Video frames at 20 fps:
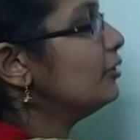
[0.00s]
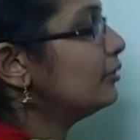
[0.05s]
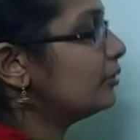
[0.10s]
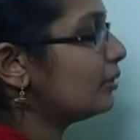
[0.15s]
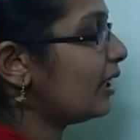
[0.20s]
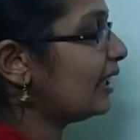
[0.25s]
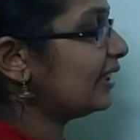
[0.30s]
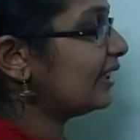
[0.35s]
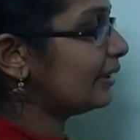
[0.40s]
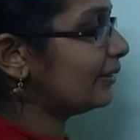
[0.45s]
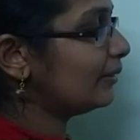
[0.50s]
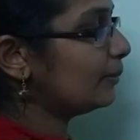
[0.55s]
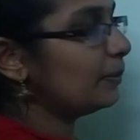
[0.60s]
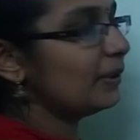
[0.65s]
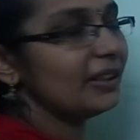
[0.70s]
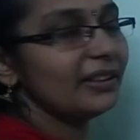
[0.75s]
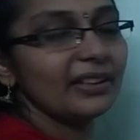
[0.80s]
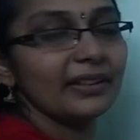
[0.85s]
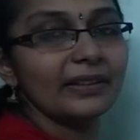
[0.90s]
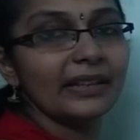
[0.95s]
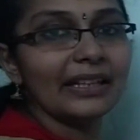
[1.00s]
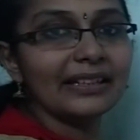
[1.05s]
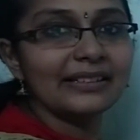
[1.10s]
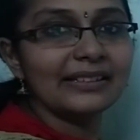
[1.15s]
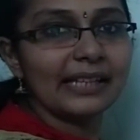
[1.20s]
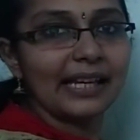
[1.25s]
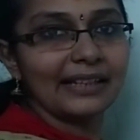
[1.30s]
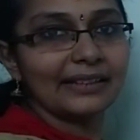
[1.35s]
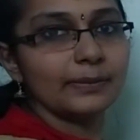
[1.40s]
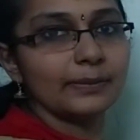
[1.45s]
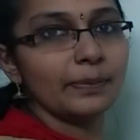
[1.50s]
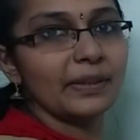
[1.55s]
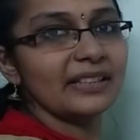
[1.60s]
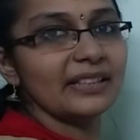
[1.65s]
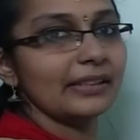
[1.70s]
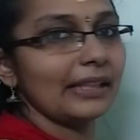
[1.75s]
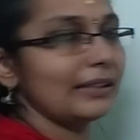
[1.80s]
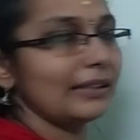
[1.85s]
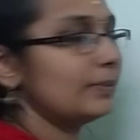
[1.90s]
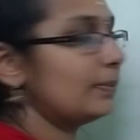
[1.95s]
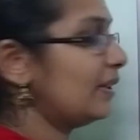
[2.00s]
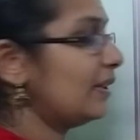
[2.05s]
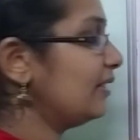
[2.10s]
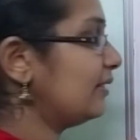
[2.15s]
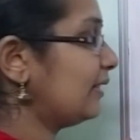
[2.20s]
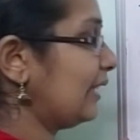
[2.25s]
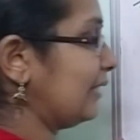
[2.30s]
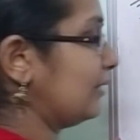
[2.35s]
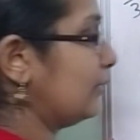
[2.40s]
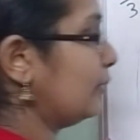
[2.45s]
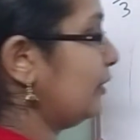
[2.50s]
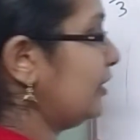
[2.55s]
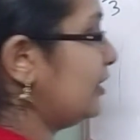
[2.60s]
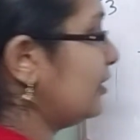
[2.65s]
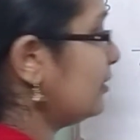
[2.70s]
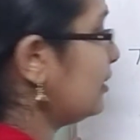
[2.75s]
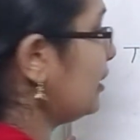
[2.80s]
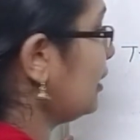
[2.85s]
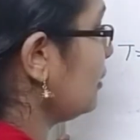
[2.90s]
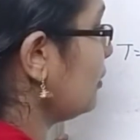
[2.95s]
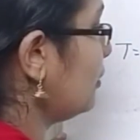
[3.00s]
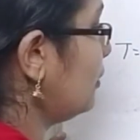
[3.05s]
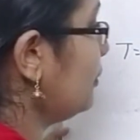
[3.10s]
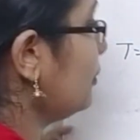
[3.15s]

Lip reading: So I can split it as x plus x which is equal